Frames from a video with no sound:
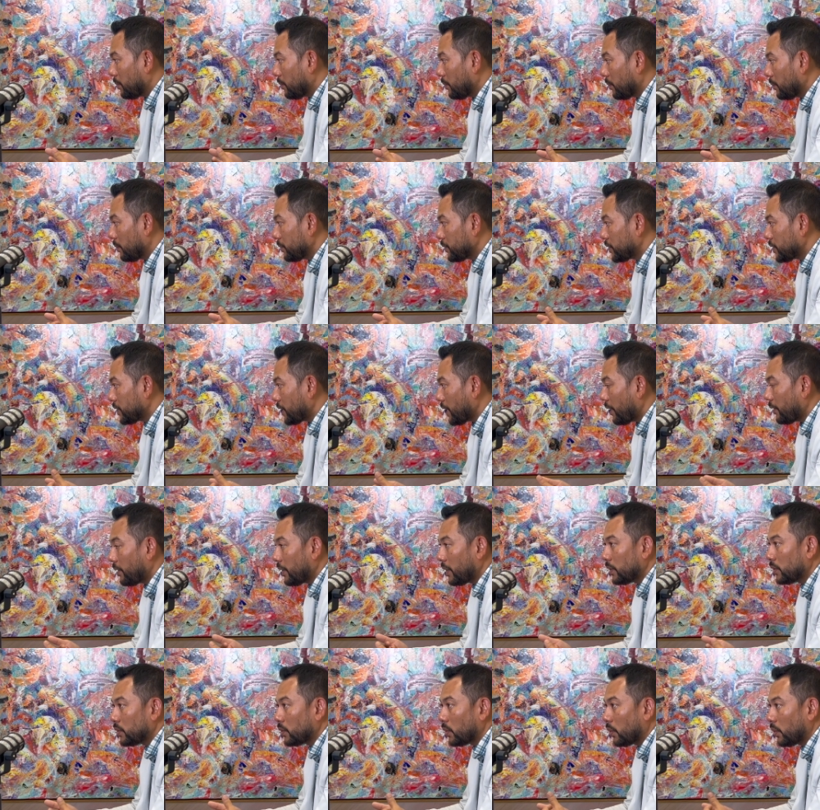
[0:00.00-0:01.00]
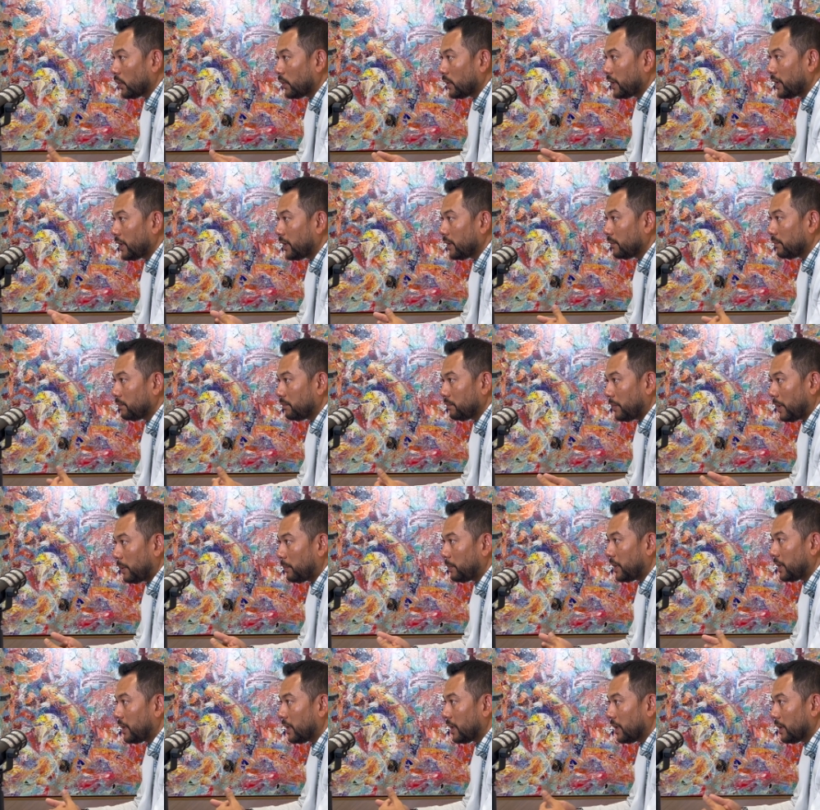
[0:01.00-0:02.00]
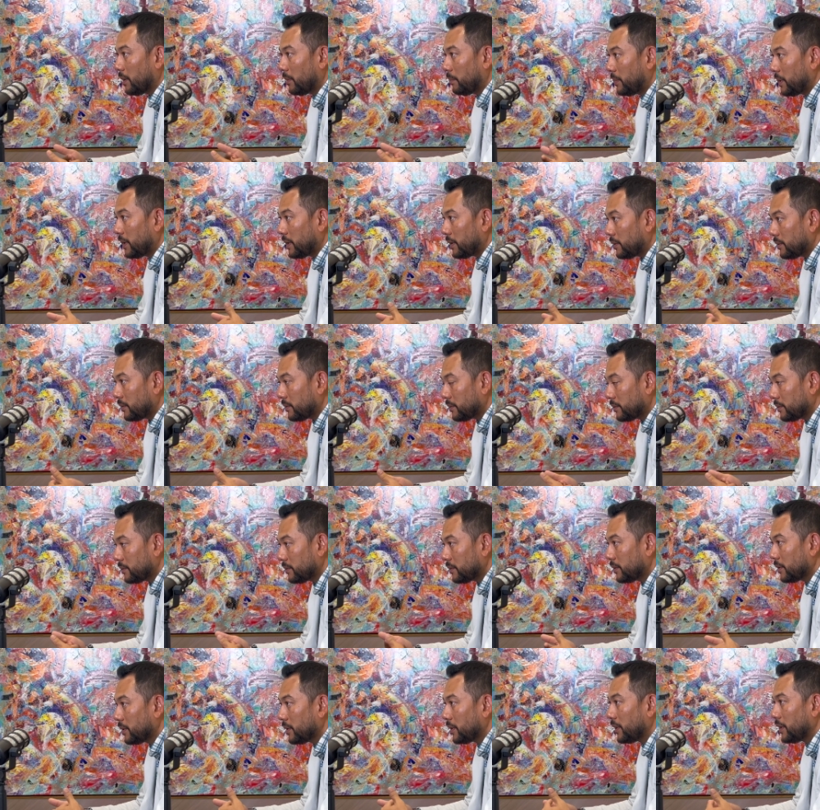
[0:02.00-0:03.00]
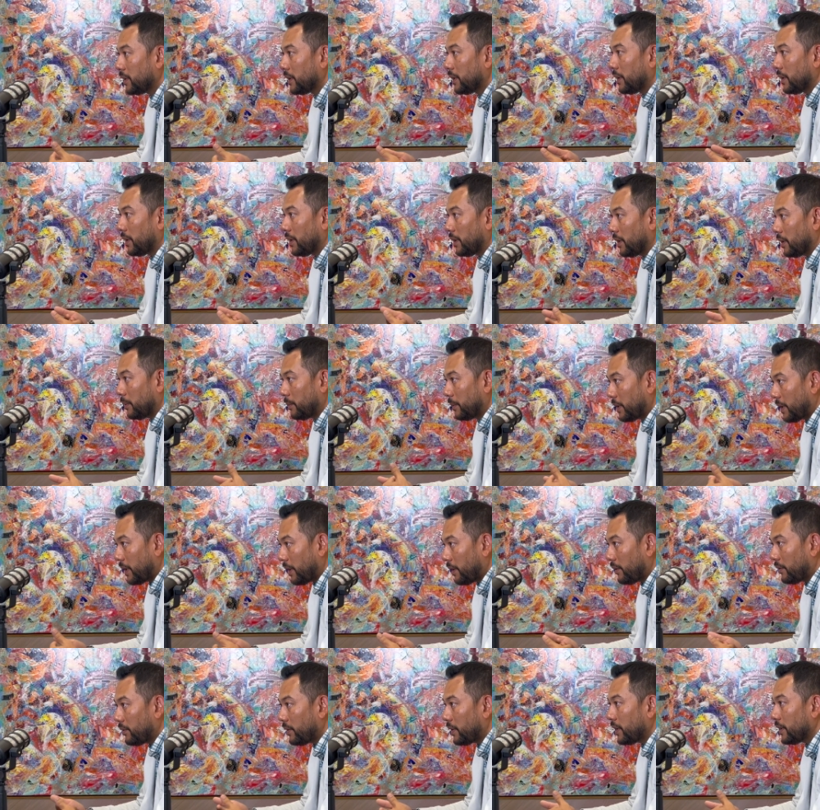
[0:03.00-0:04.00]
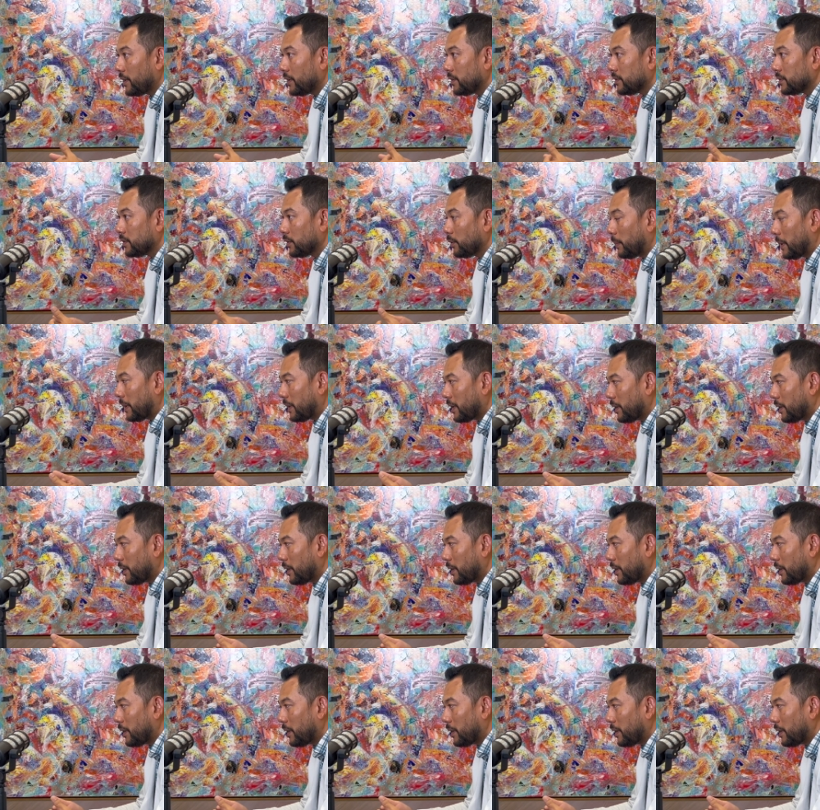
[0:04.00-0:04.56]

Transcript: sharing to only maybe the urban area. So, but the